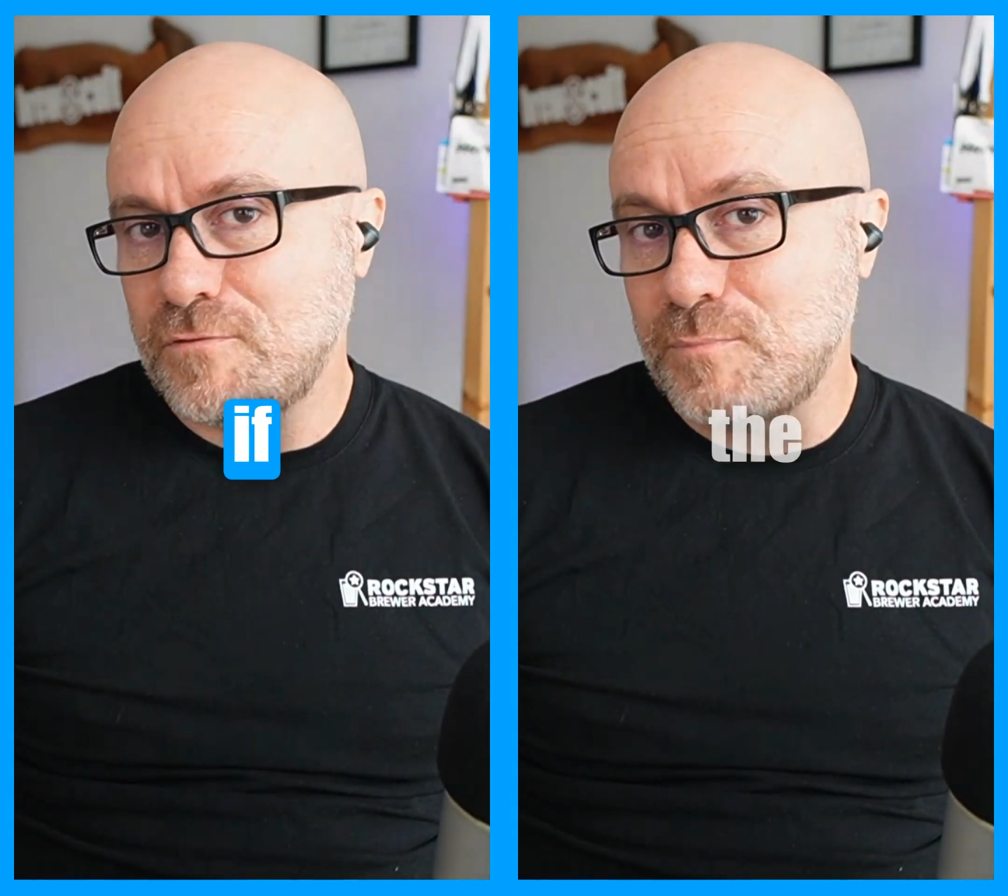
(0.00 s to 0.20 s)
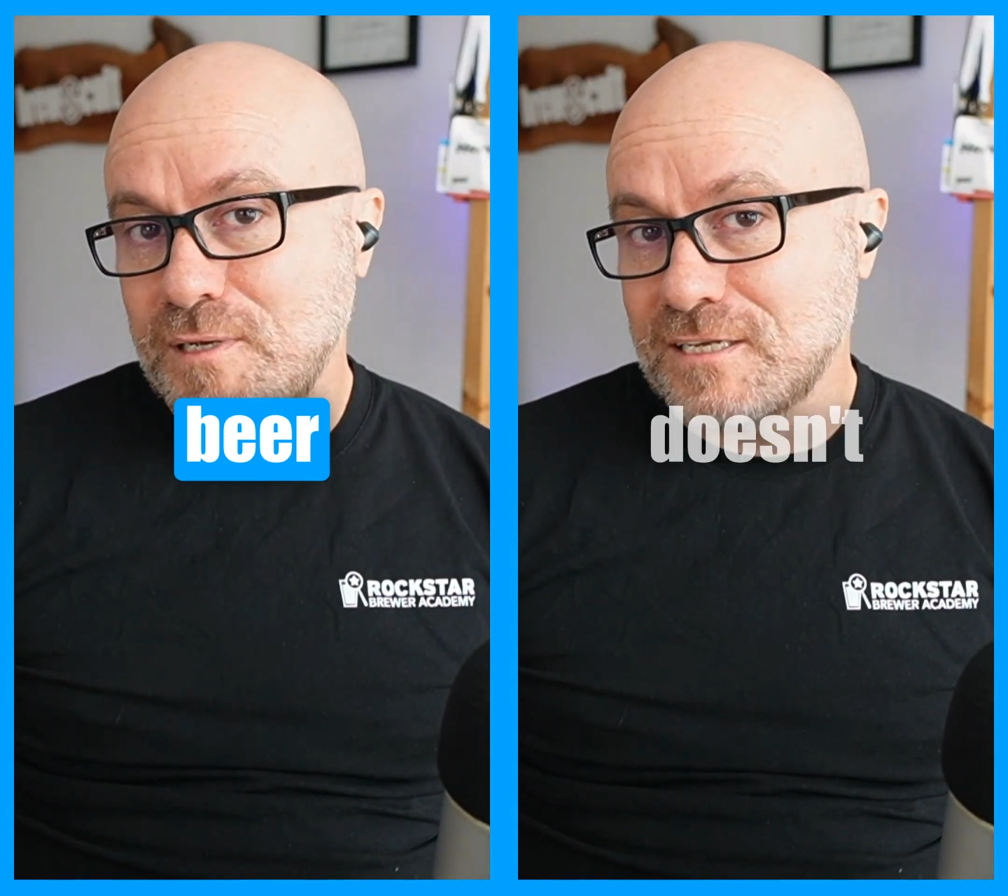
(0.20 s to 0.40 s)

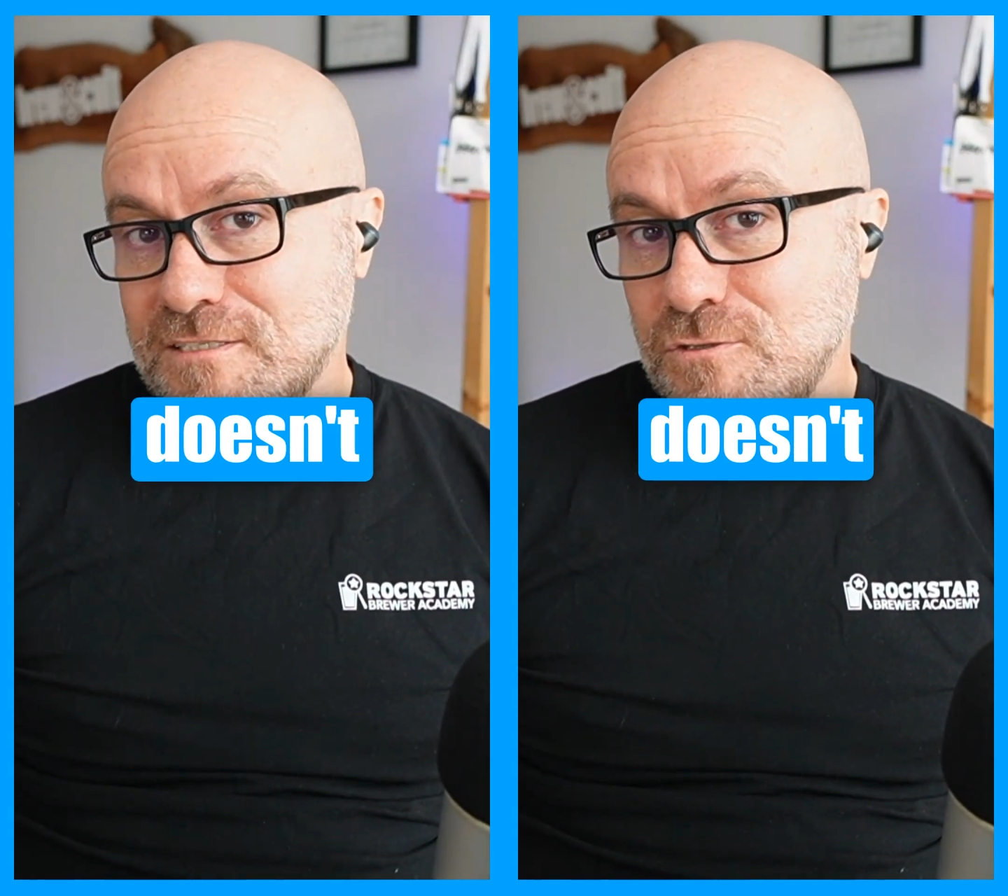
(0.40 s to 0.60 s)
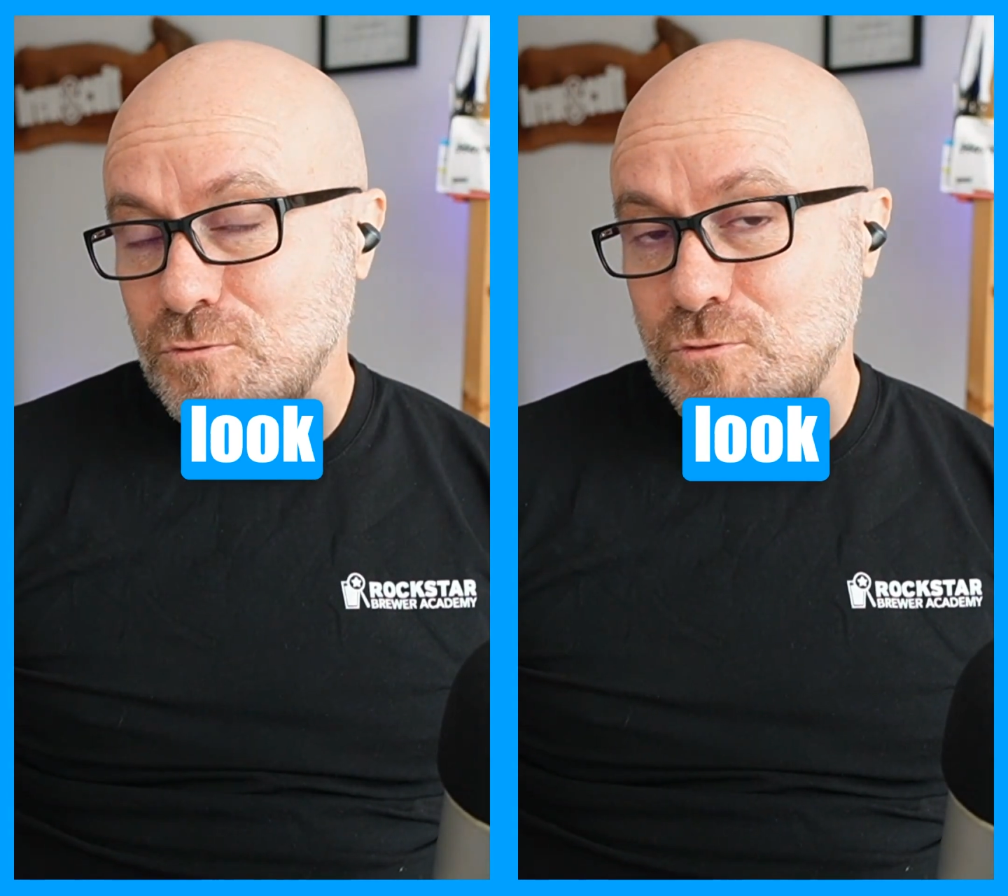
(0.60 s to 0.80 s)
but if the
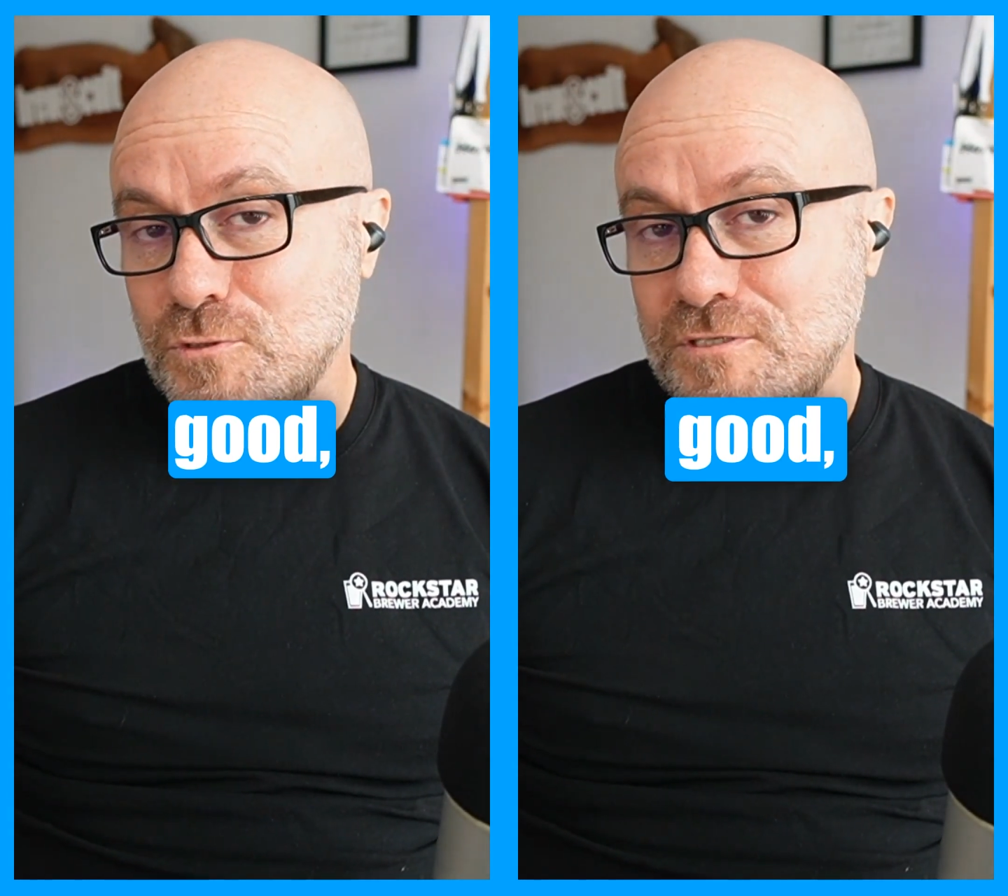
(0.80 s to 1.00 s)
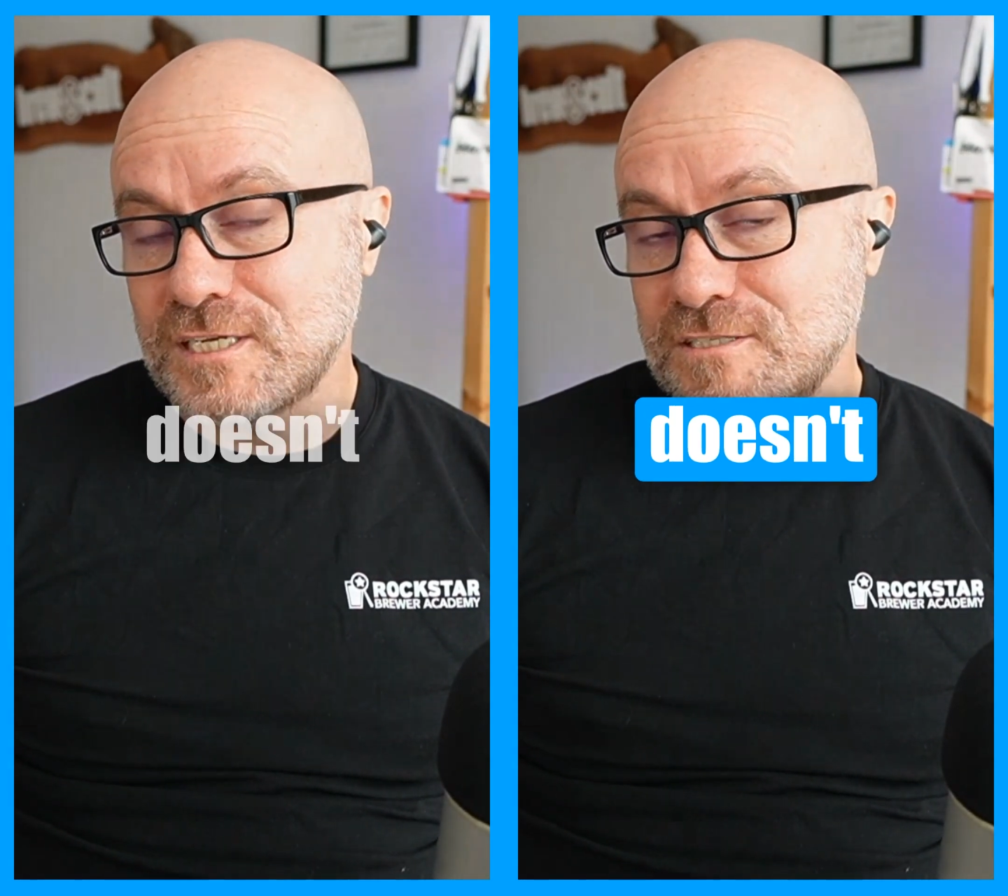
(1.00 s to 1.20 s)
beer doesn't look
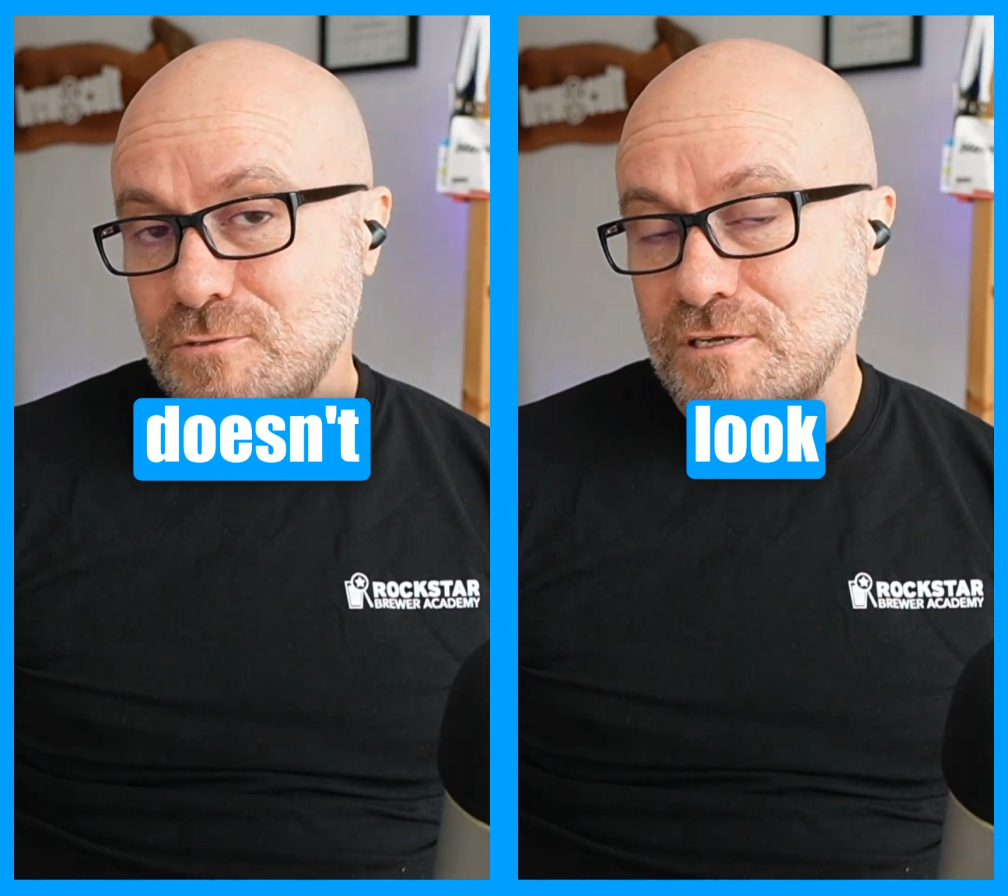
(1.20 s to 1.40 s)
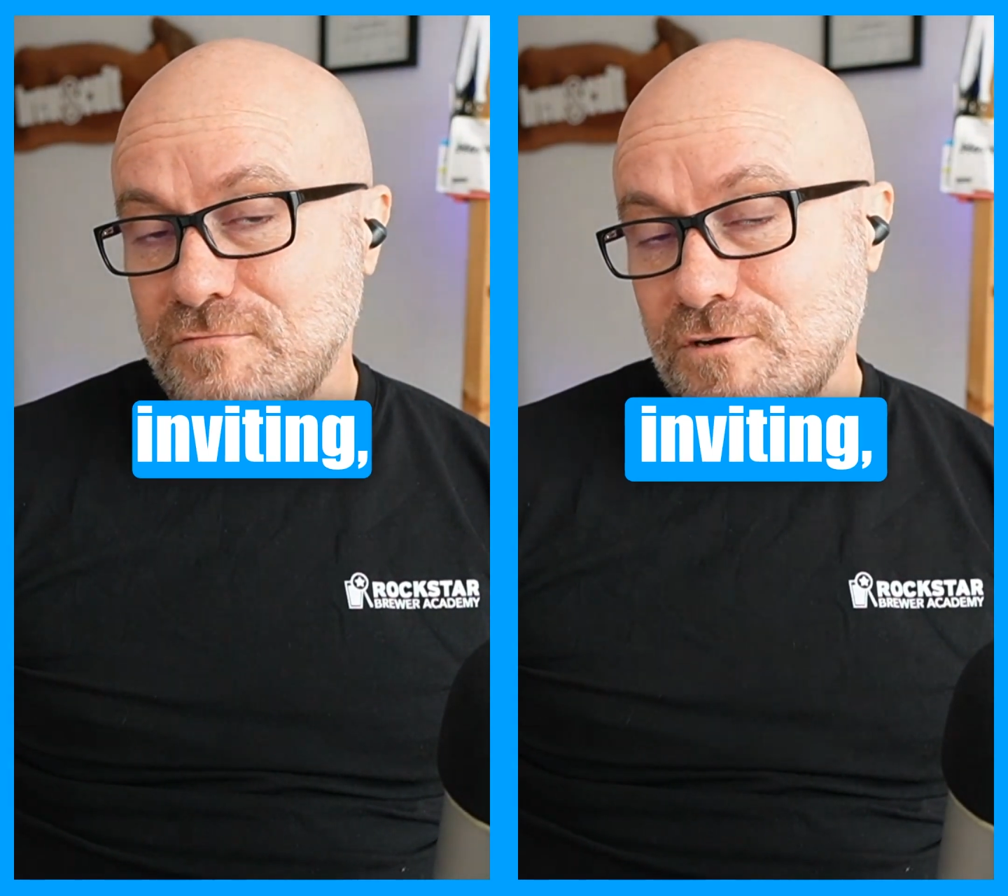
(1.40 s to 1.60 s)
good,
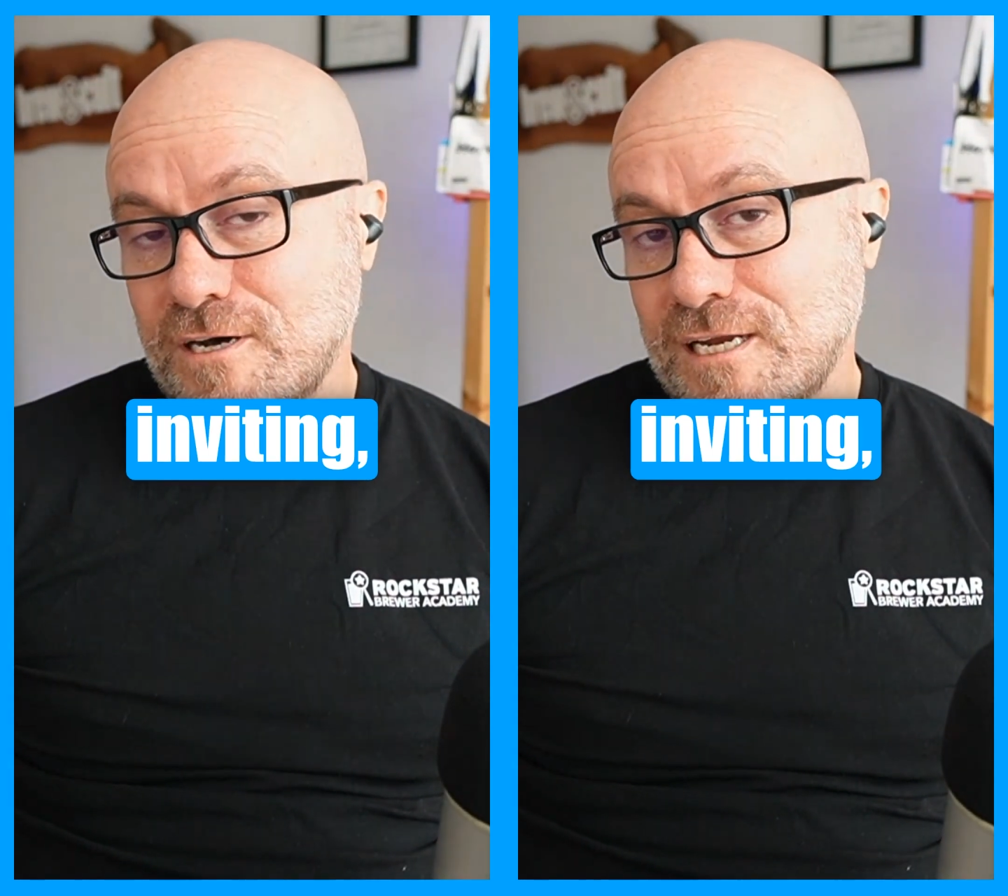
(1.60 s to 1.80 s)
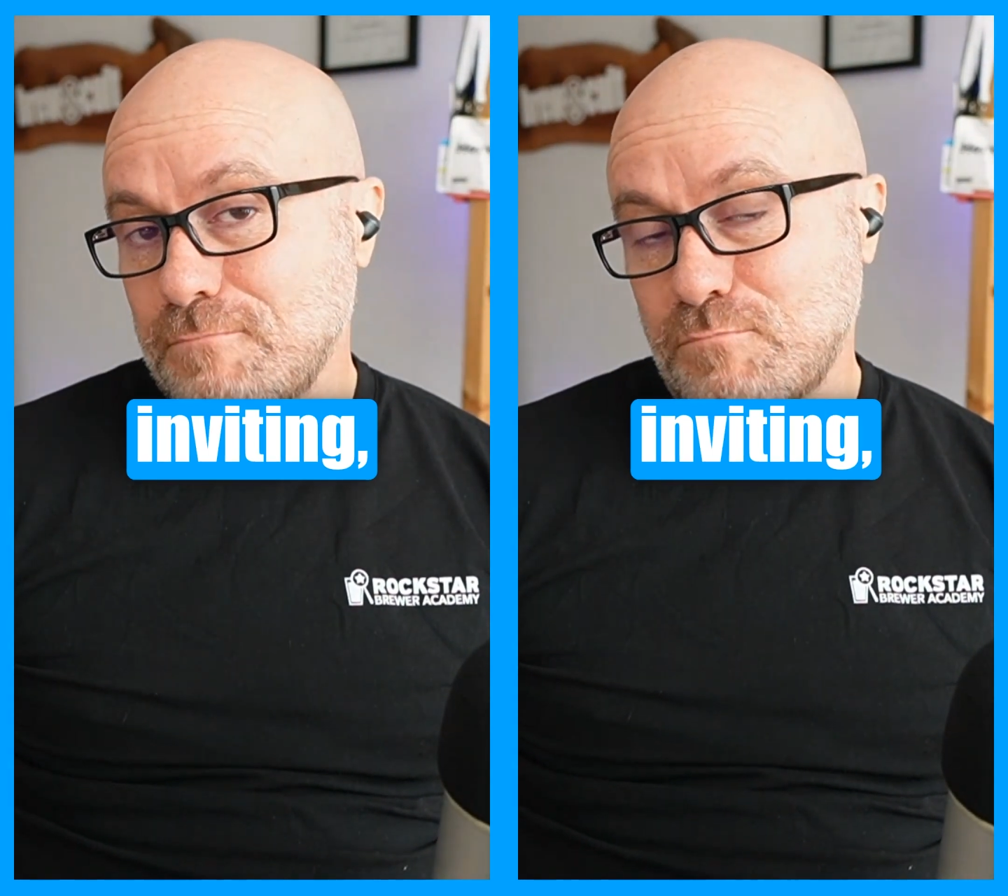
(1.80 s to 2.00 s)
doesn't look
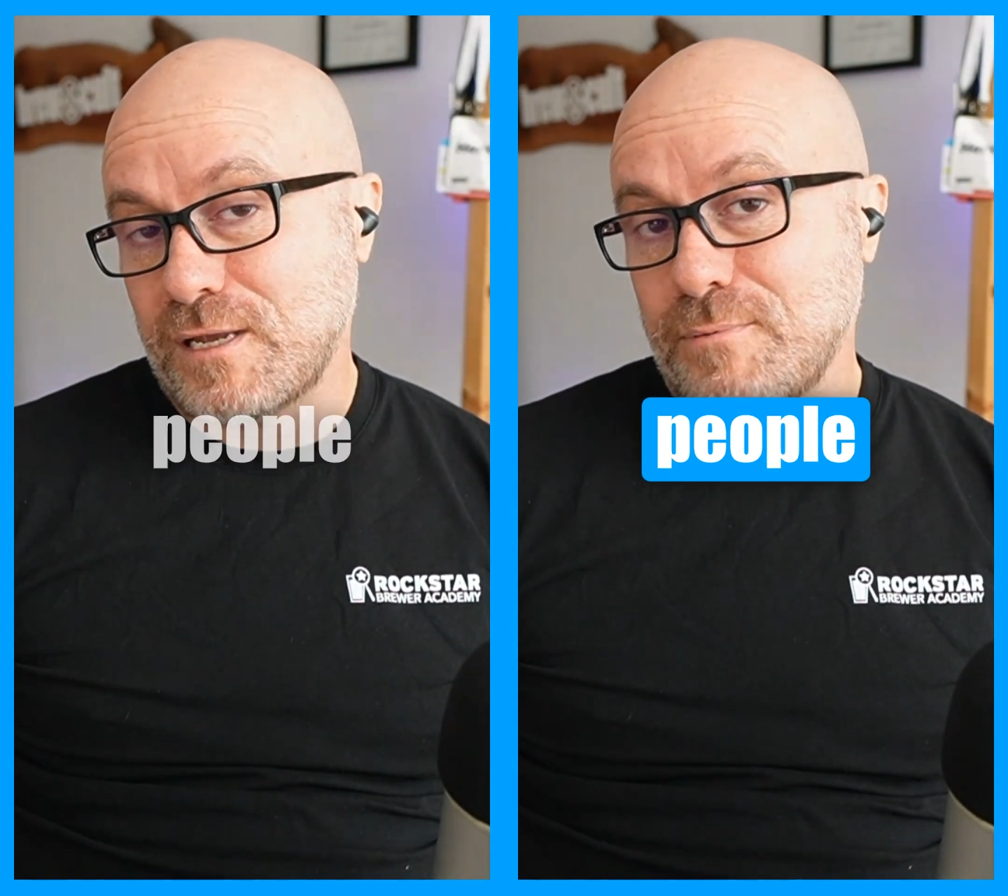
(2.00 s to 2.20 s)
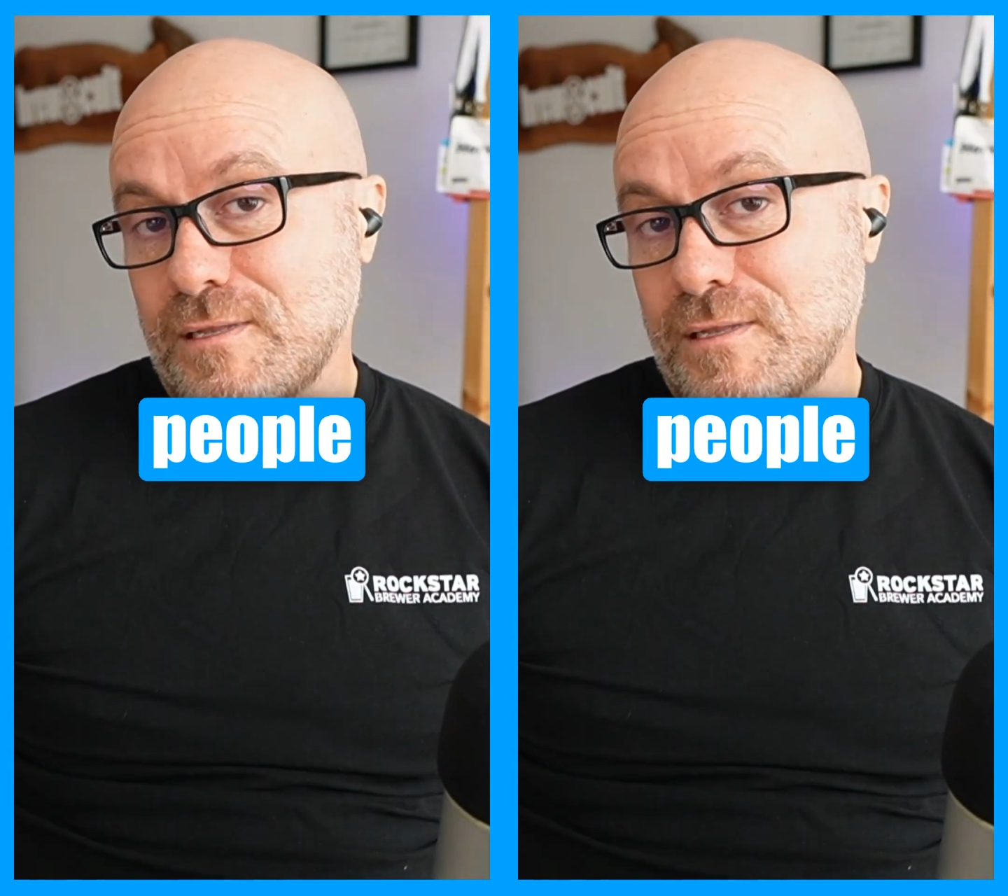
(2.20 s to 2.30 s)
inviting,